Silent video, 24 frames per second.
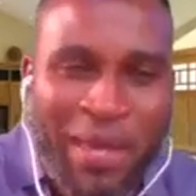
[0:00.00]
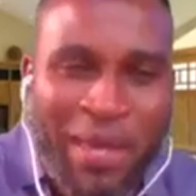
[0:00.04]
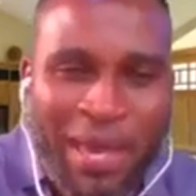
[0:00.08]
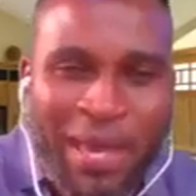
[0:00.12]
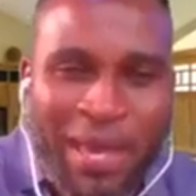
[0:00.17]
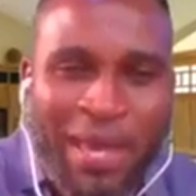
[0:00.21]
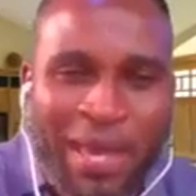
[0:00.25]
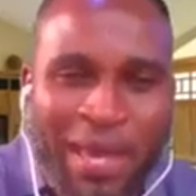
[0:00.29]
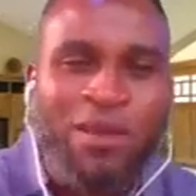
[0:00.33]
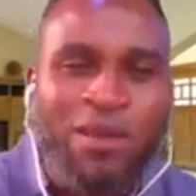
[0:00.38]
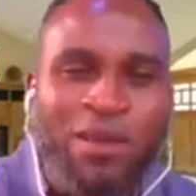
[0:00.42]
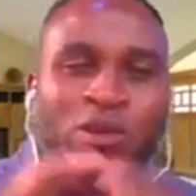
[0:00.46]

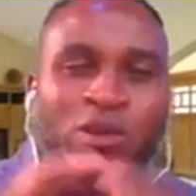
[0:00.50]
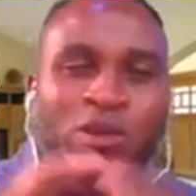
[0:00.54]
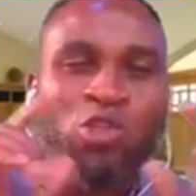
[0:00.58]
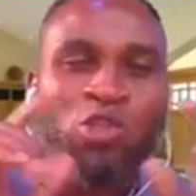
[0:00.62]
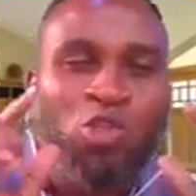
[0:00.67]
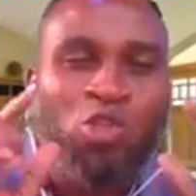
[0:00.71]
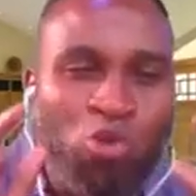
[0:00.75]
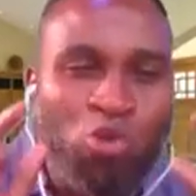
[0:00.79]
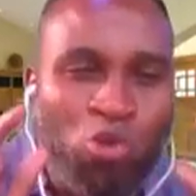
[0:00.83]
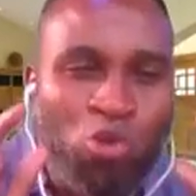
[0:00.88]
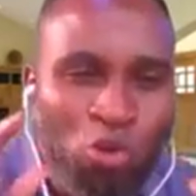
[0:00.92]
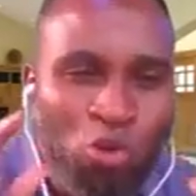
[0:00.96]
2
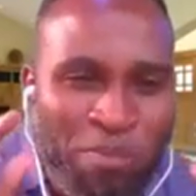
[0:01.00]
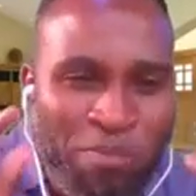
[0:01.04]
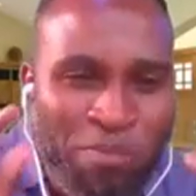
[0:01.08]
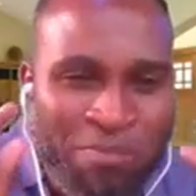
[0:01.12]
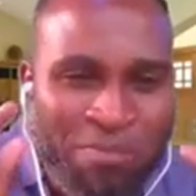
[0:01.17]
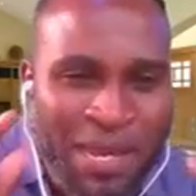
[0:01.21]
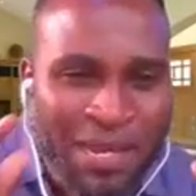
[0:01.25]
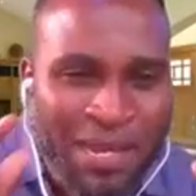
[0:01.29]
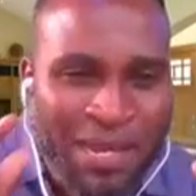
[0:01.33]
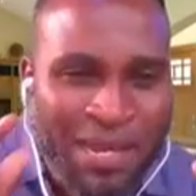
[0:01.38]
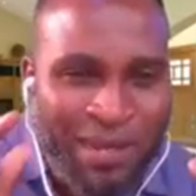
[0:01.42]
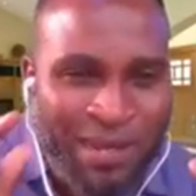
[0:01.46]
million
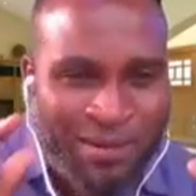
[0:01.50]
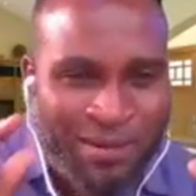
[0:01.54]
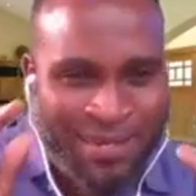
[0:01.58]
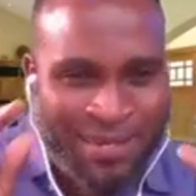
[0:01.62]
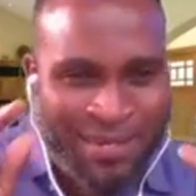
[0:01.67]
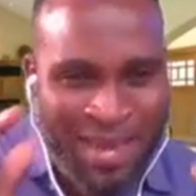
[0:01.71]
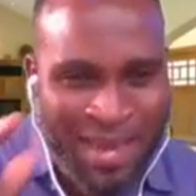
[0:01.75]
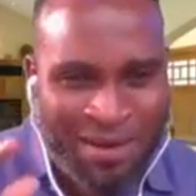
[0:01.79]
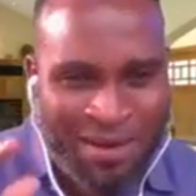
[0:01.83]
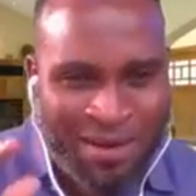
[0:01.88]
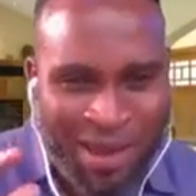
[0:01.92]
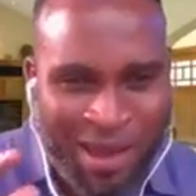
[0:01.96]
naira,
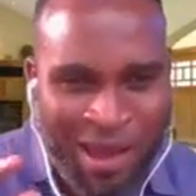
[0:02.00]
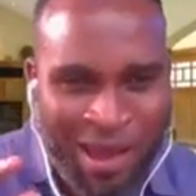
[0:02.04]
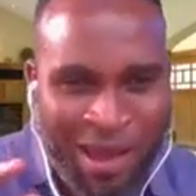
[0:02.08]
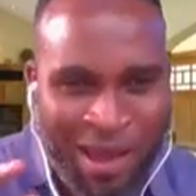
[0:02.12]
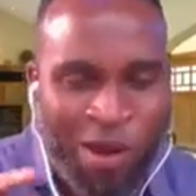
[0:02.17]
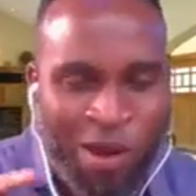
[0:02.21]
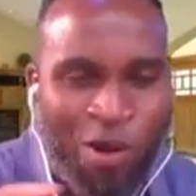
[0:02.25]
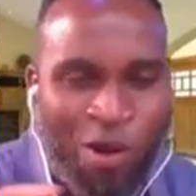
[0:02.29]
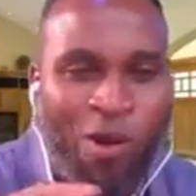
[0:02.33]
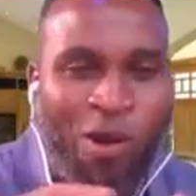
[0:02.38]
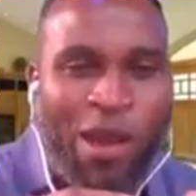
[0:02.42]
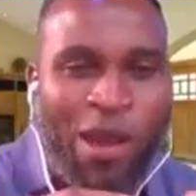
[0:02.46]
or
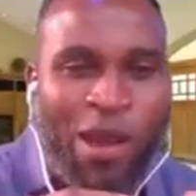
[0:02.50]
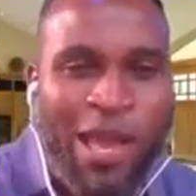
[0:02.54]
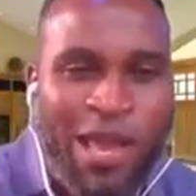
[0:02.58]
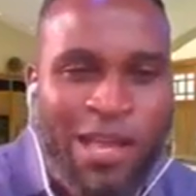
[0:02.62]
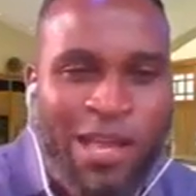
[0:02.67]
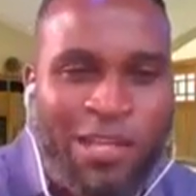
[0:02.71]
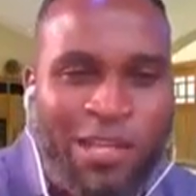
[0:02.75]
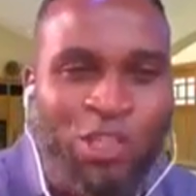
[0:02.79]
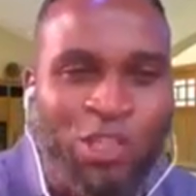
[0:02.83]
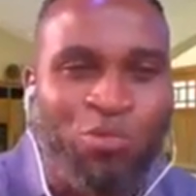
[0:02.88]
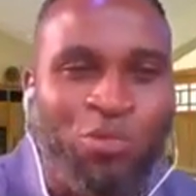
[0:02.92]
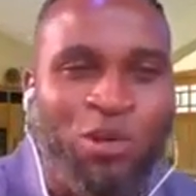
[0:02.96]
else she will
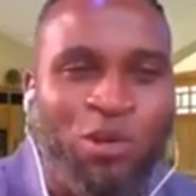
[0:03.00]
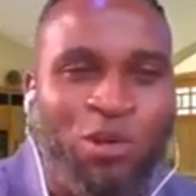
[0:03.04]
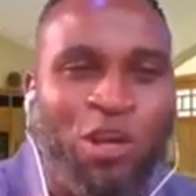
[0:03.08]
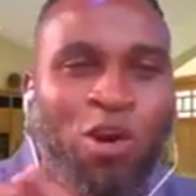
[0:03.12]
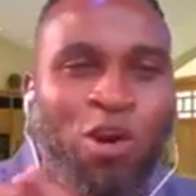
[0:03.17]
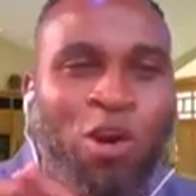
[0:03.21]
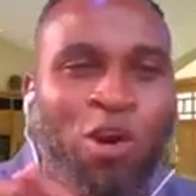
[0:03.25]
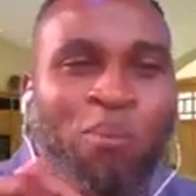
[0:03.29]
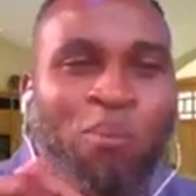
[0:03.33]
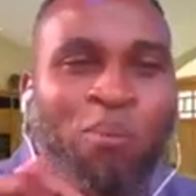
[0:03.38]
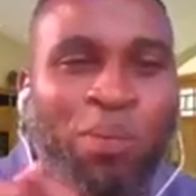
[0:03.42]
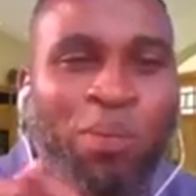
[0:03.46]

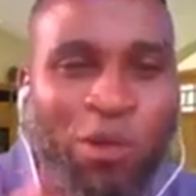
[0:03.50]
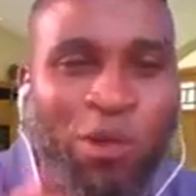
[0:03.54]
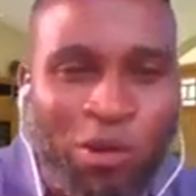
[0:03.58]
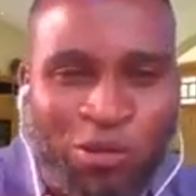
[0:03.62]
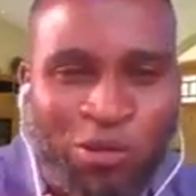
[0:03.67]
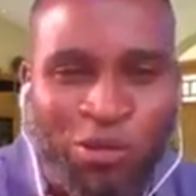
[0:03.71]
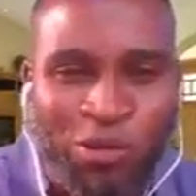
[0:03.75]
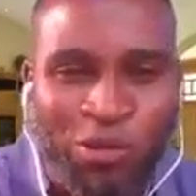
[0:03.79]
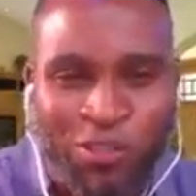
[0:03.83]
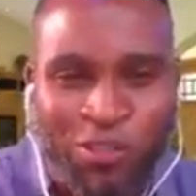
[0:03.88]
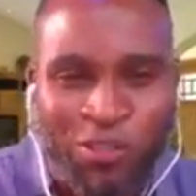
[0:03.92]
upload those videos,